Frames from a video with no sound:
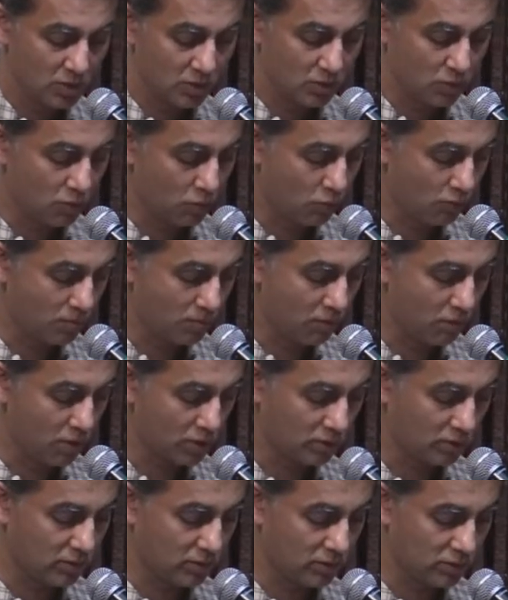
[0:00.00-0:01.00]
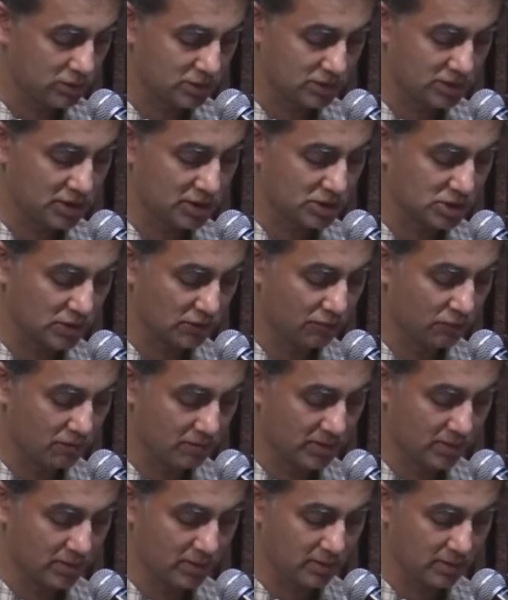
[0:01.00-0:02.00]
No mortal or celestial
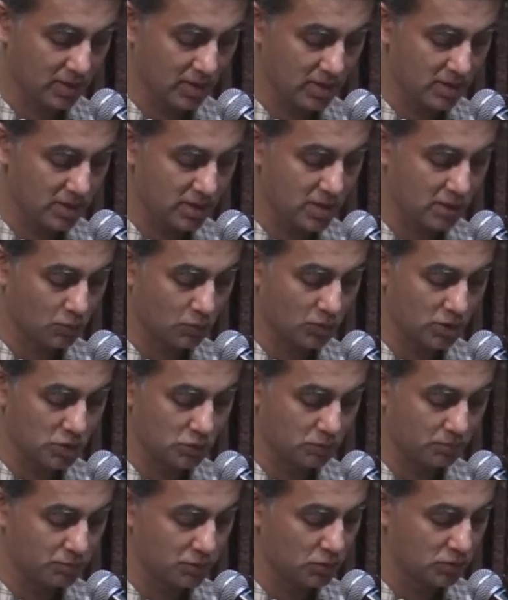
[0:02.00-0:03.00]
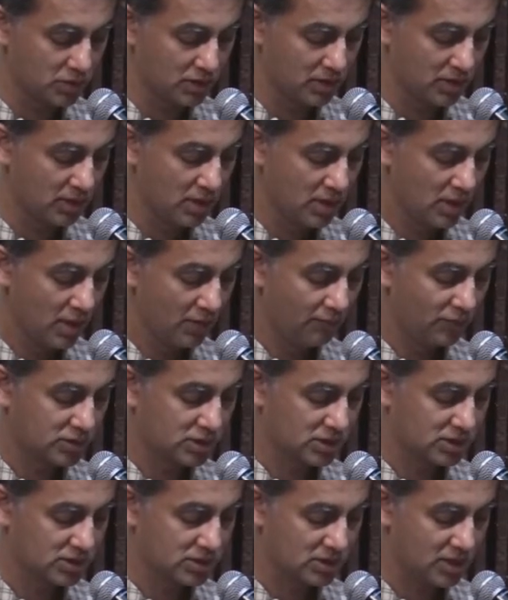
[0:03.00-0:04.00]
woman can equal you in beauty, which
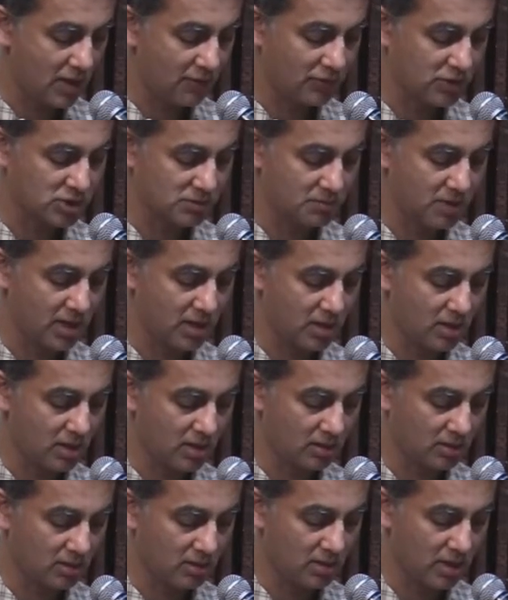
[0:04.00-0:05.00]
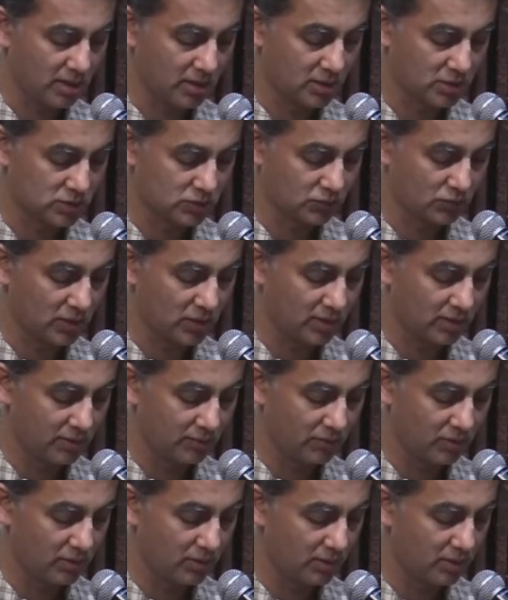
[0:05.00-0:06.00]
has ravished my heart like a swelling
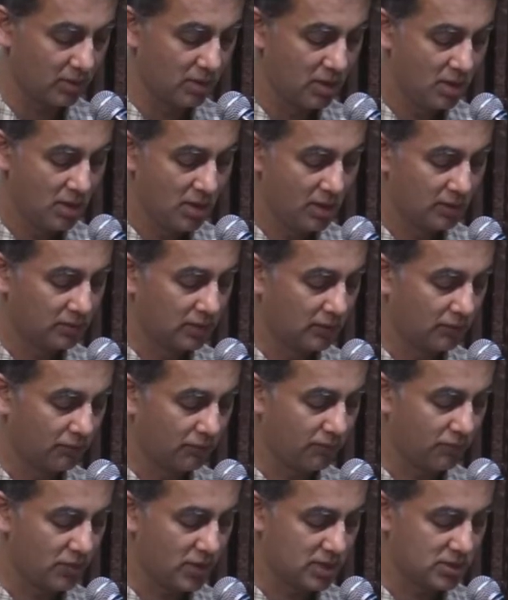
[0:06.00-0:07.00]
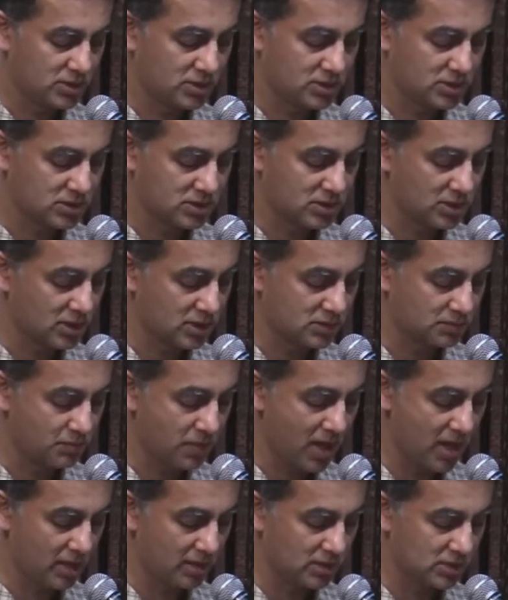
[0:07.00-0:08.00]
river that floods its
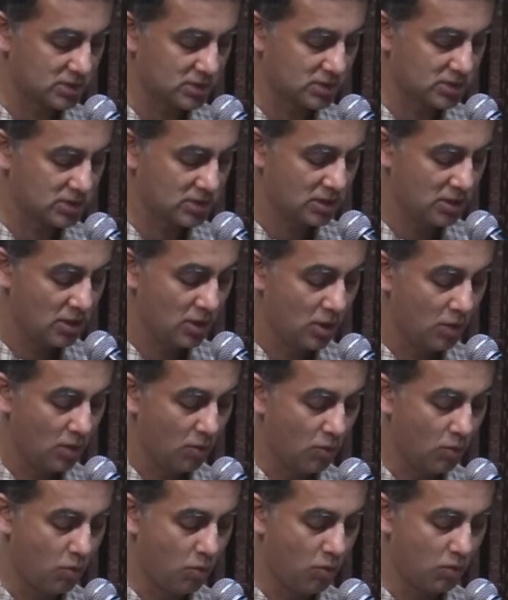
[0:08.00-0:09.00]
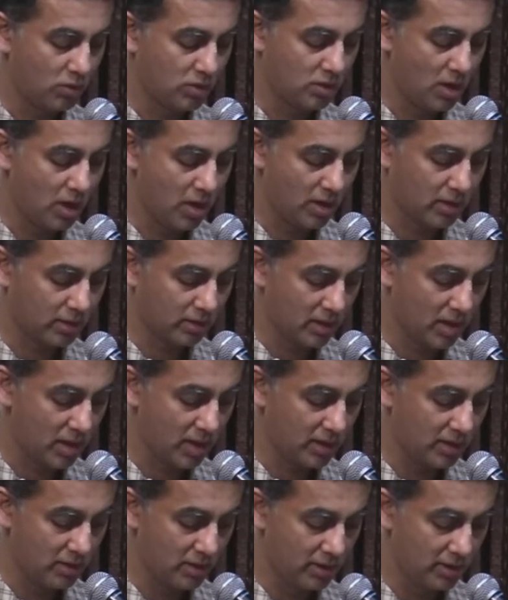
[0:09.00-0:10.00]
banks. O
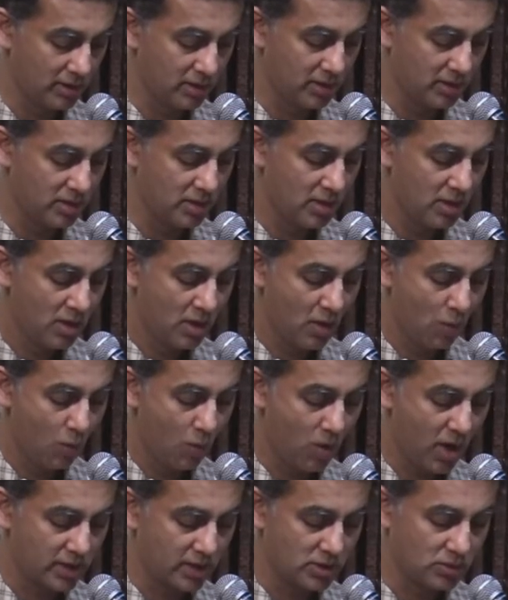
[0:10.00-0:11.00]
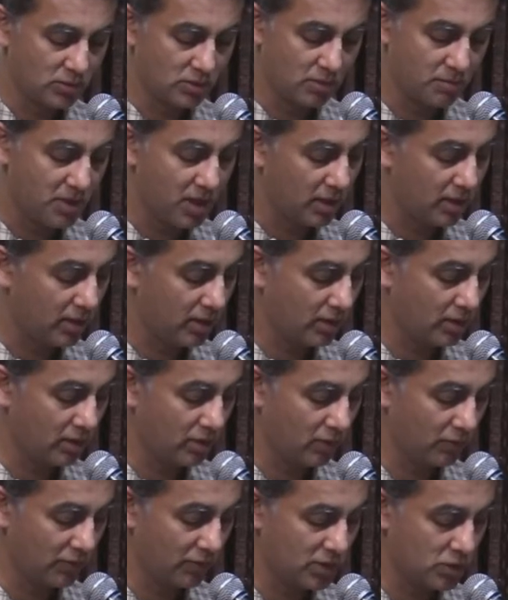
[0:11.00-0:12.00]
dark-eyed lady, why do you remain
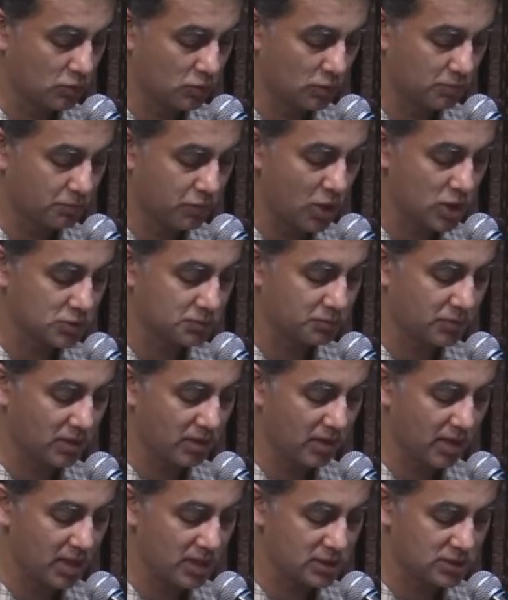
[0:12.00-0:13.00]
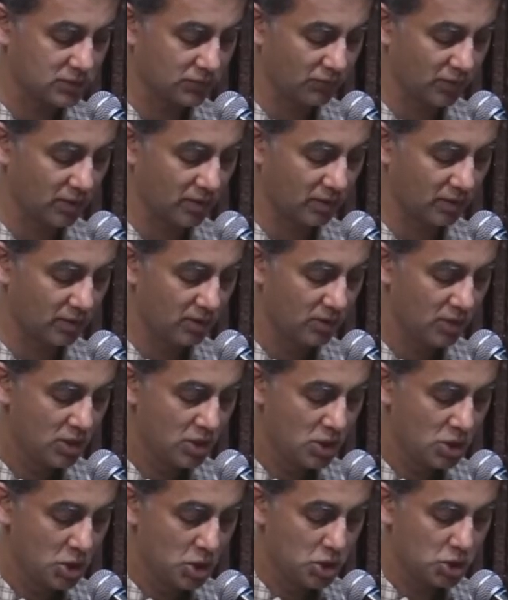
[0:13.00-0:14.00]
here when you could prosper elsewhere?
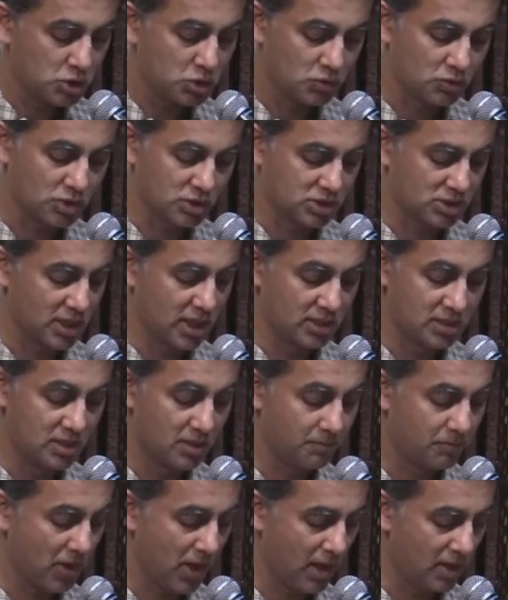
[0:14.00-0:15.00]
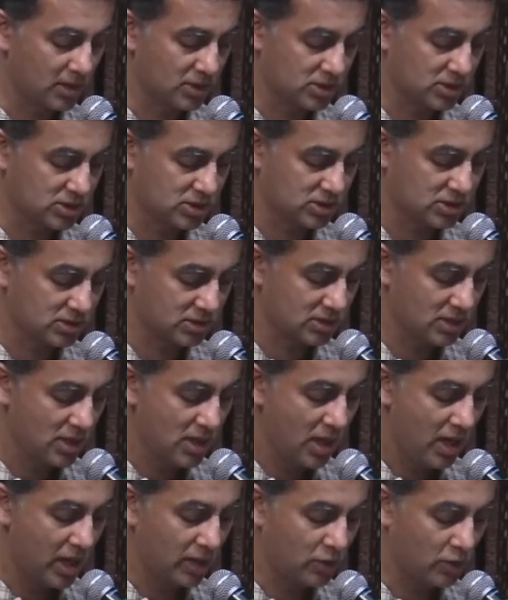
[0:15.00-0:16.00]
You should reside in a palace,
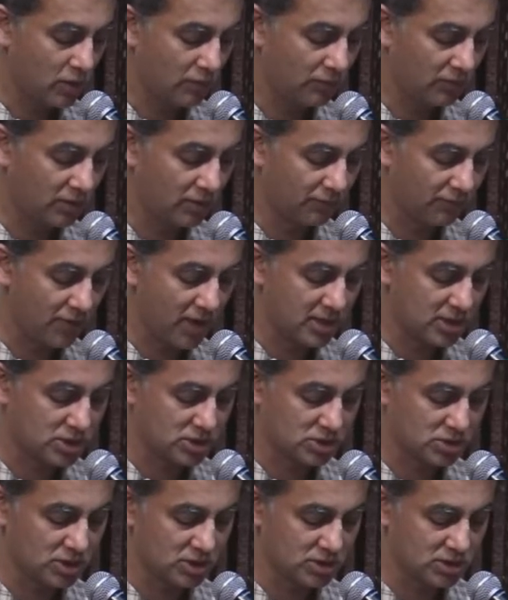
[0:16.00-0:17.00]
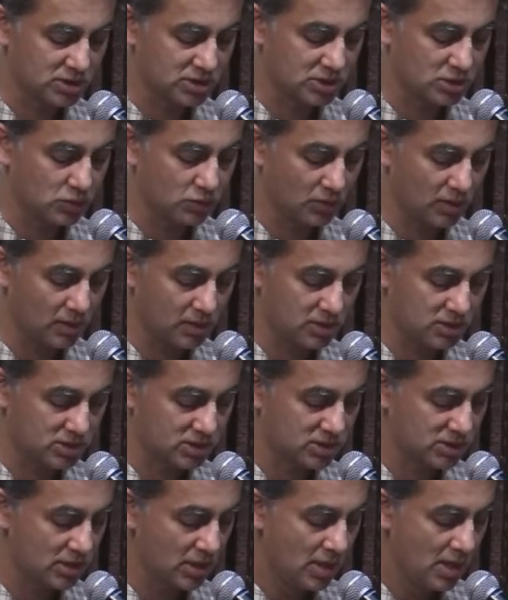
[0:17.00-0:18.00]
adorned with the finest dresses and
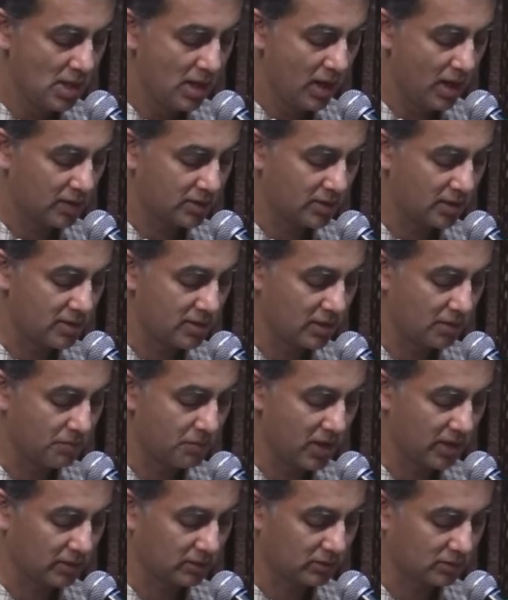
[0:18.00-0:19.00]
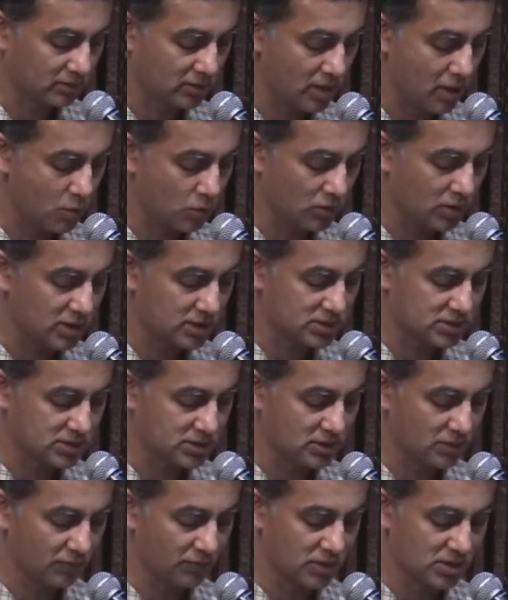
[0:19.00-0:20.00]
jewels, attended by countless
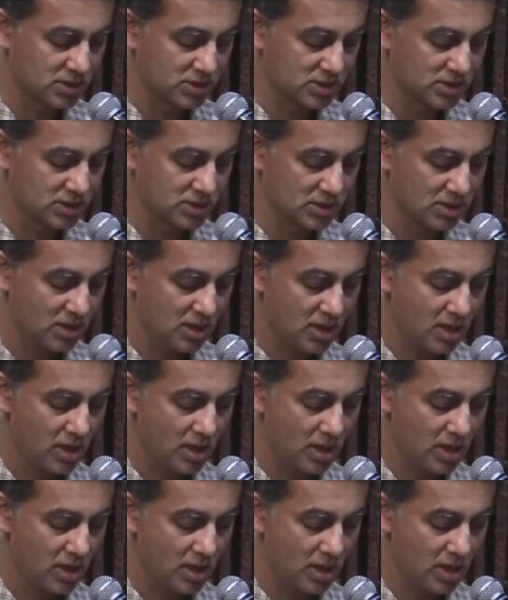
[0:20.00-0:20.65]
servants.